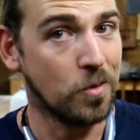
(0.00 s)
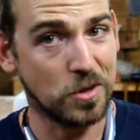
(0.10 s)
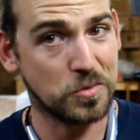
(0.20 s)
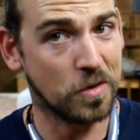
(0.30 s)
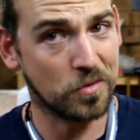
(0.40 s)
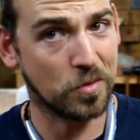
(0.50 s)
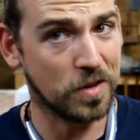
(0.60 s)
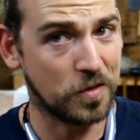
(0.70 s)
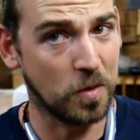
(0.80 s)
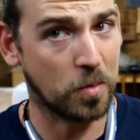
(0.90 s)
which wasn't
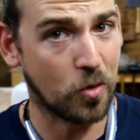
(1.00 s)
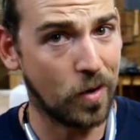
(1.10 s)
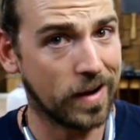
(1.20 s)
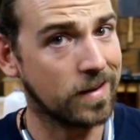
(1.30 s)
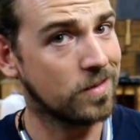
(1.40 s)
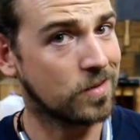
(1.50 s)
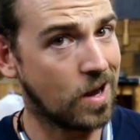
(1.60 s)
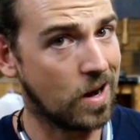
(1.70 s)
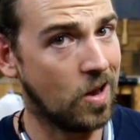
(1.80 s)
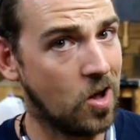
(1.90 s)
really super quick,
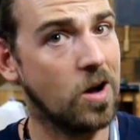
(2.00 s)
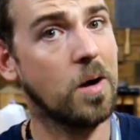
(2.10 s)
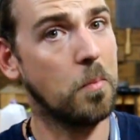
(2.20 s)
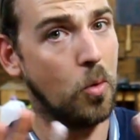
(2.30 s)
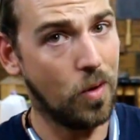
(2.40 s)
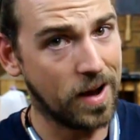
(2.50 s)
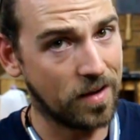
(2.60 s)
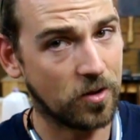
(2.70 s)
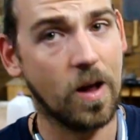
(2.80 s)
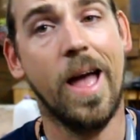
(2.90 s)
kind of long, but
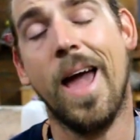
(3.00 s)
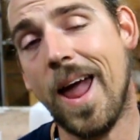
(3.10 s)
whatever.